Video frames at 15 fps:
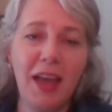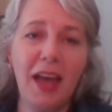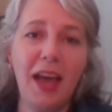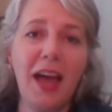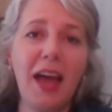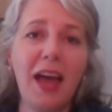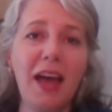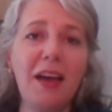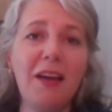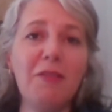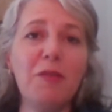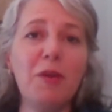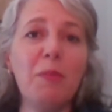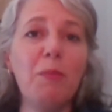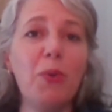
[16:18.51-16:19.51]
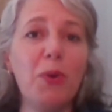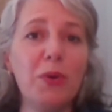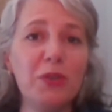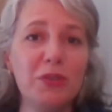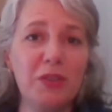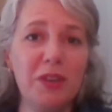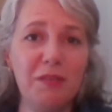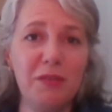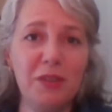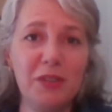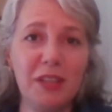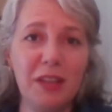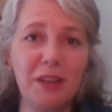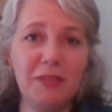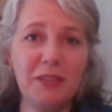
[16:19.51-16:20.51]
have a portrait of
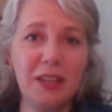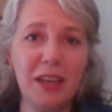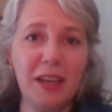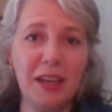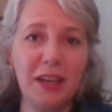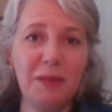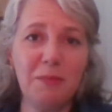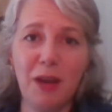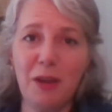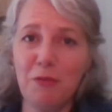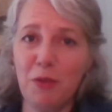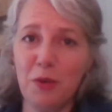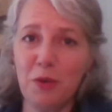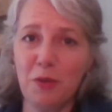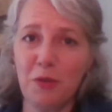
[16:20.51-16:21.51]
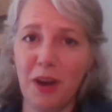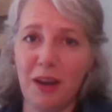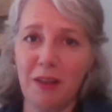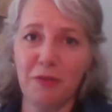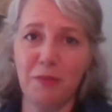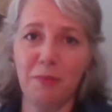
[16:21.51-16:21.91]
yourself taken by photograph.